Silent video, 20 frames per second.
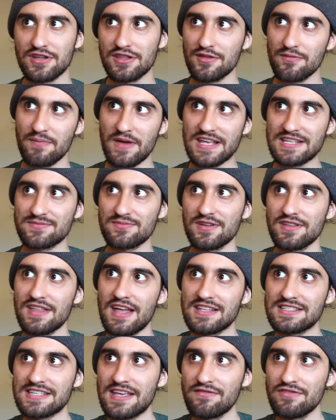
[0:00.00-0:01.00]
in the basement of
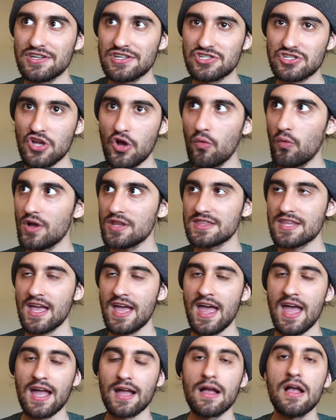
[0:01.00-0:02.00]
that '70s show. What the
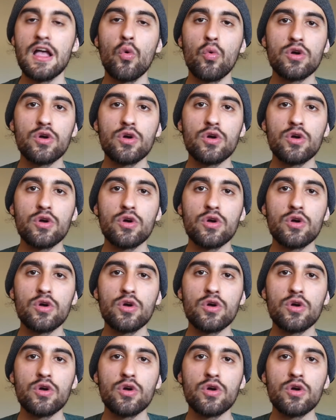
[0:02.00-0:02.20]
heck?